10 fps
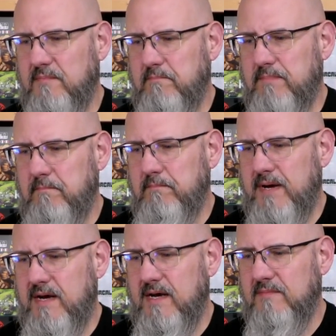
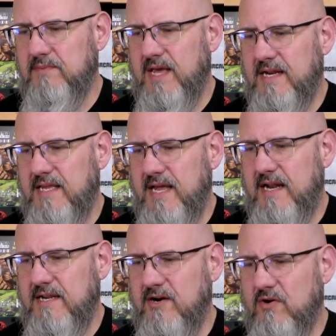to get
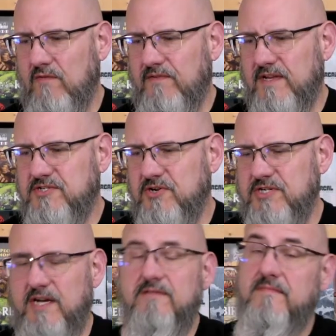out of here. Hopefully it's your
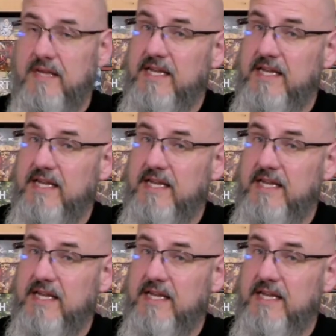child.